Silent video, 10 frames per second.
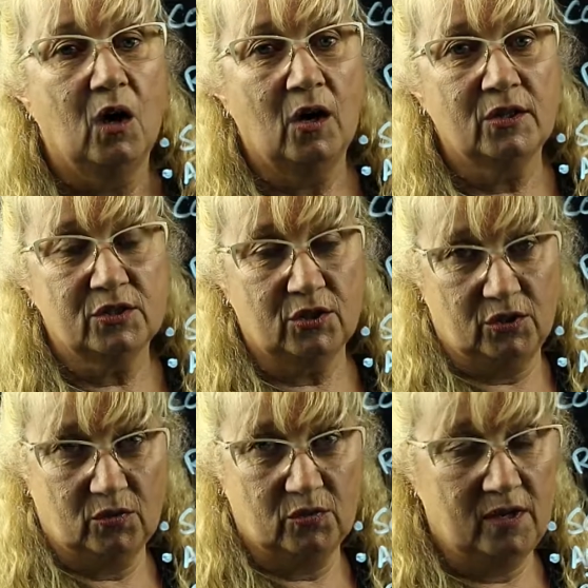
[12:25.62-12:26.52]
onto
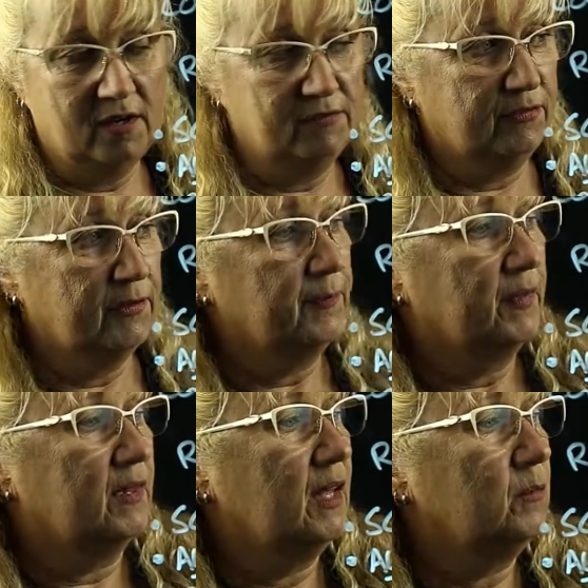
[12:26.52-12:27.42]
your graph.
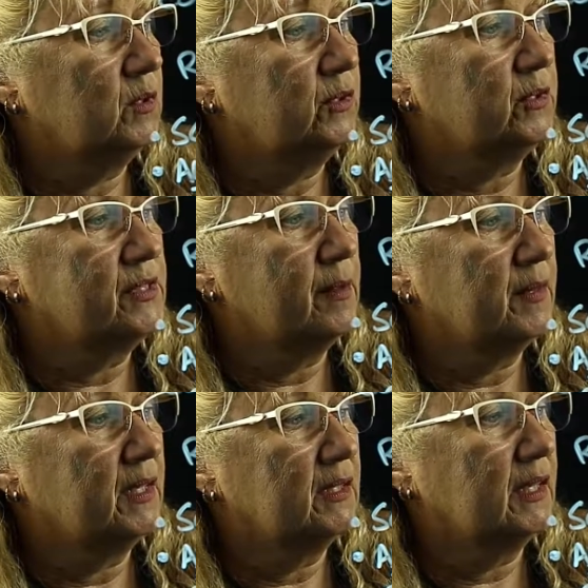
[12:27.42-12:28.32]
They will look
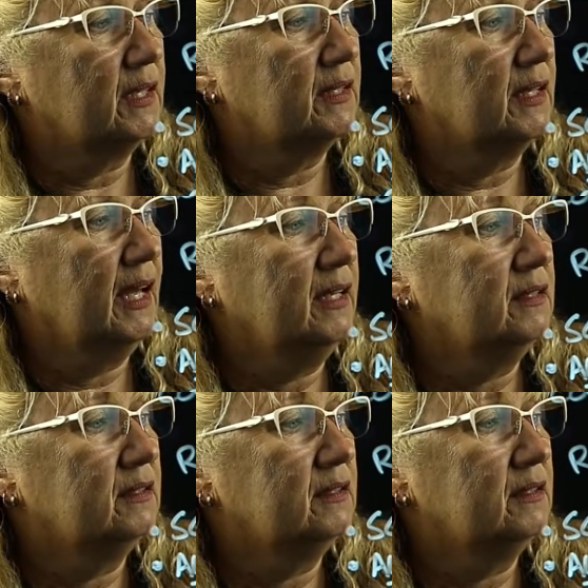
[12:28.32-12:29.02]
something like that.